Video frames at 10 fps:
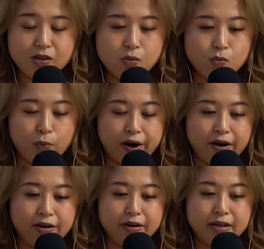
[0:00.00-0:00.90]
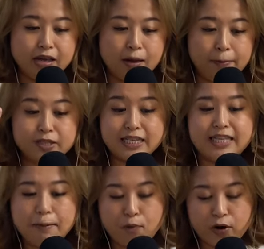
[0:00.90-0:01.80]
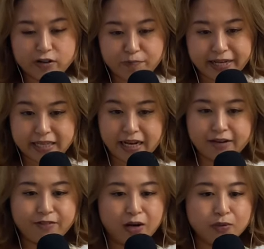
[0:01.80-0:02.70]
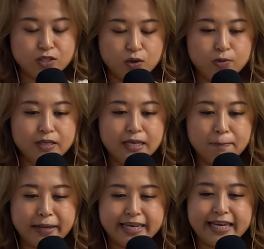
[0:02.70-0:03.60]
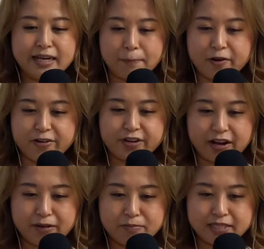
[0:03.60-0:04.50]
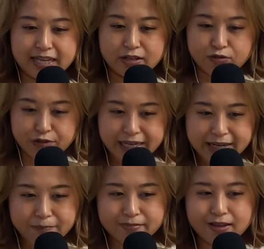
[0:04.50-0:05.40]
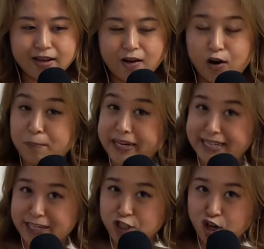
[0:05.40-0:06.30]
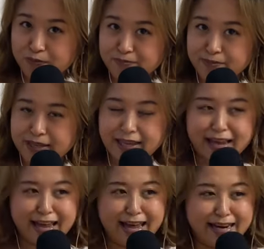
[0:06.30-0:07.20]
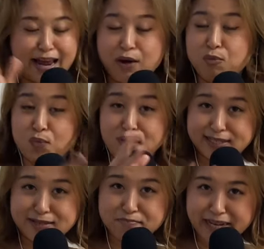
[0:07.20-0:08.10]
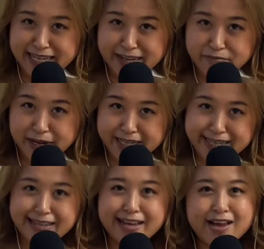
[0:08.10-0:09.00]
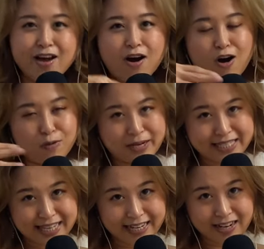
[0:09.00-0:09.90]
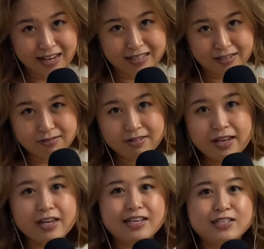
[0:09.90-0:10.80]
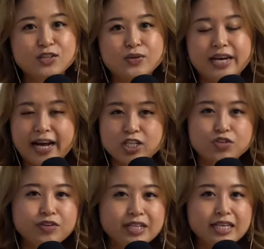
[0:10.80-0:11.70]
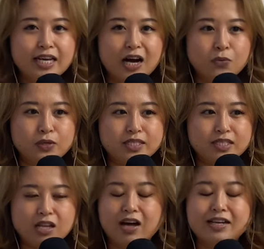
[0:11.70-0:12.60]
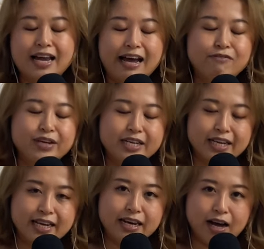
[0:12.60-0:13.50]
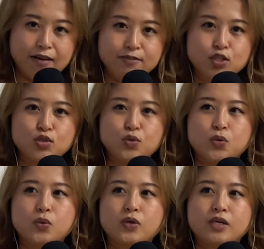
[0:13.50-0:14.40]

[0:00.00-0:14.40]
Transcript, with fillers: where, because at that point of my life, I was only making a part-time salary on my day job and I wasn't making money on my side hustle. So naturally, I was not having enough to